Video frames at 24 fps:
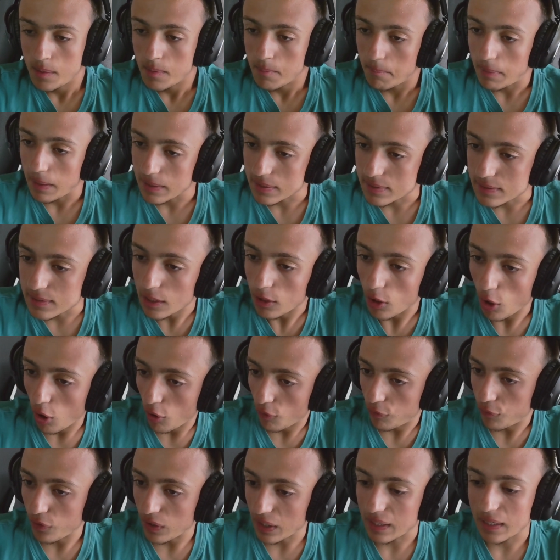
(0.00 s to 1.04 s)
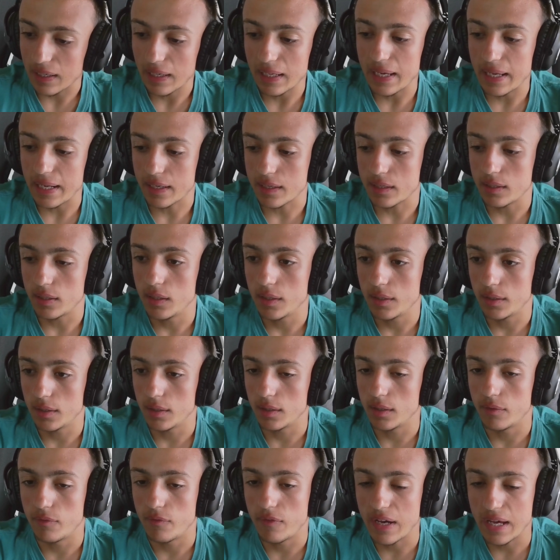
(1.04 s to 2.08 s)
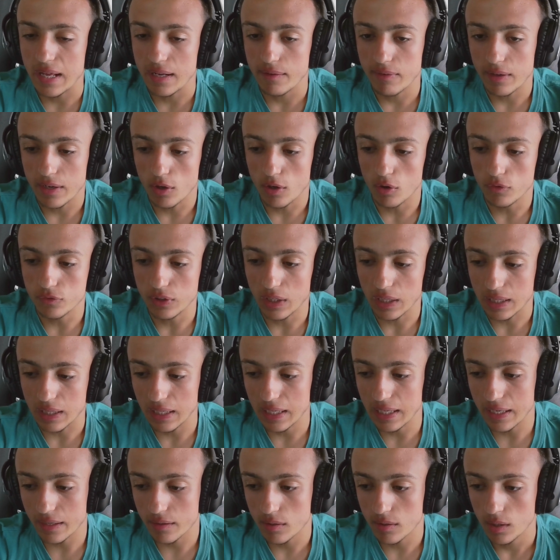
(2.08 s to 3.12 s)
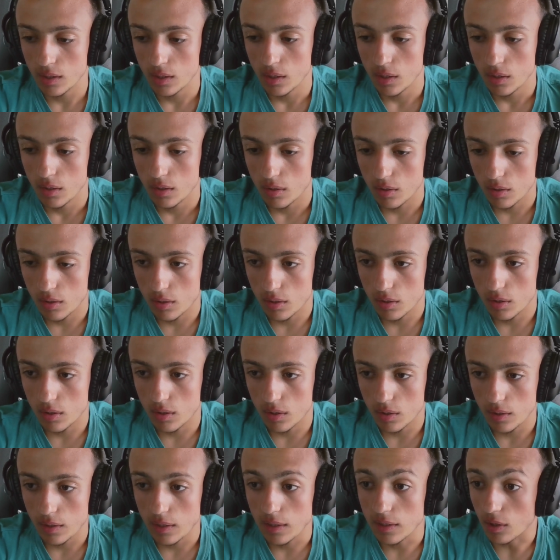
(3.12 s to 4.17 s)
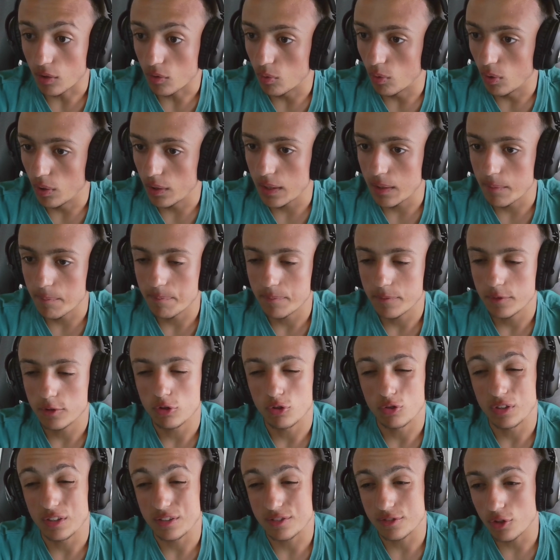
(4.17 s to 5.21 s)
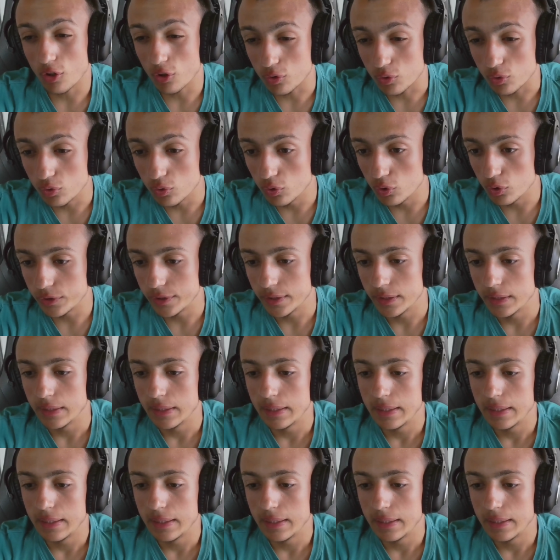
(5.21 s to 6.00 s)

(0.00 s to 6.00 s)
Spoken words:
but it's still off Leclerc, very off Leclerc in the quali, so that's not good.